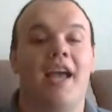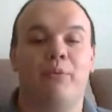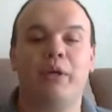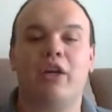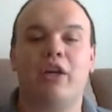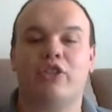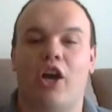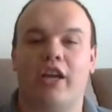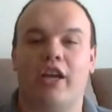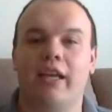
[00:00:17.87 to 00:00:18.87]
And we are
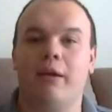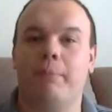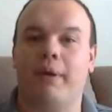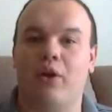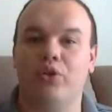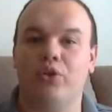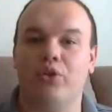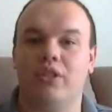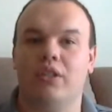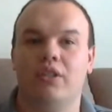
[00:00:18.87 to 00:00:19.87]
talking
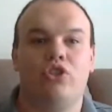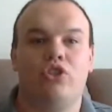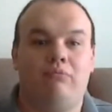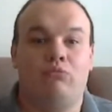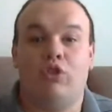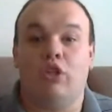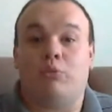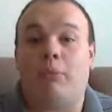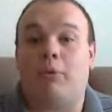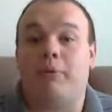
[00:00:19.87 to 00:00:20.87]
about
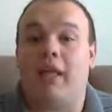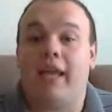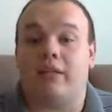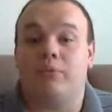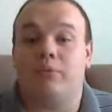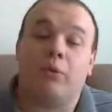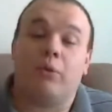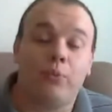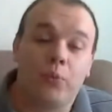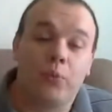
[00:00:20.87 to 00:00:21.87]
just what we're playing.
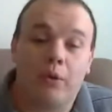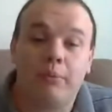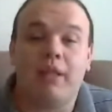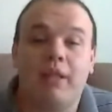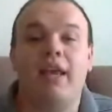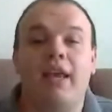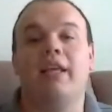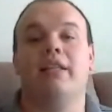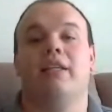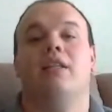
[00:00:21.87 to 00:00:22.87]
What are we playing
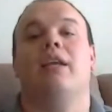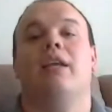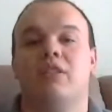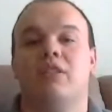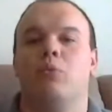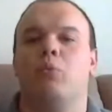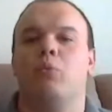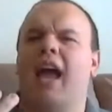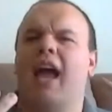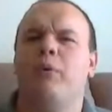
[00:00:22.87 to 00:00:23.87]
lately? Like what
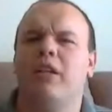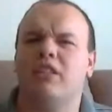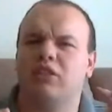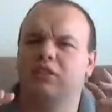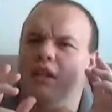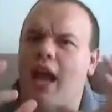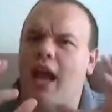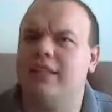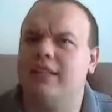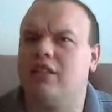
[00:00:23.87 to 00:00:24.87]

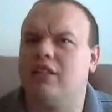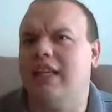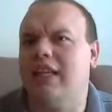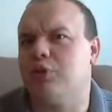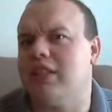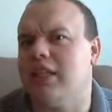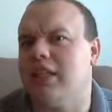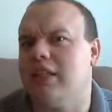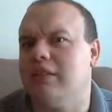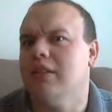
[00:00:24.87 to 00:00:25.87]
has us
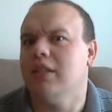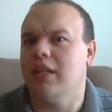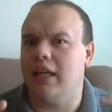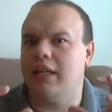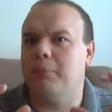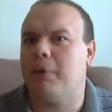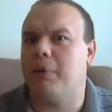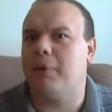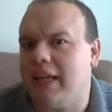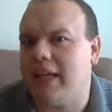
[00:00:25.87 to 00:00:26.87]
interested in
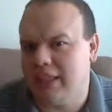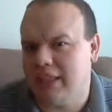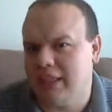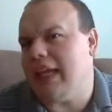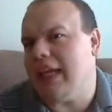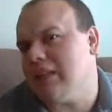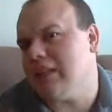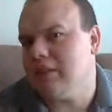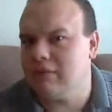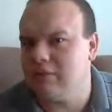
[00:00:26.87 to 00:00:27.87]
playing
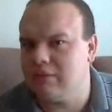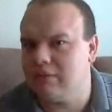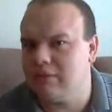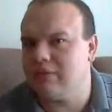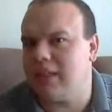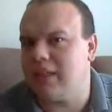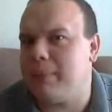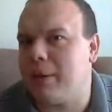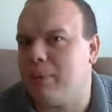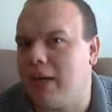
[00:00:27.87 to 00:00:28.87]
it,
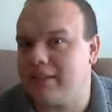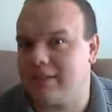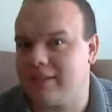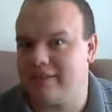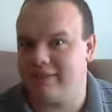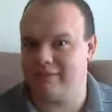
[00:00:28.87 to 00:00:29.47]
gaming wise?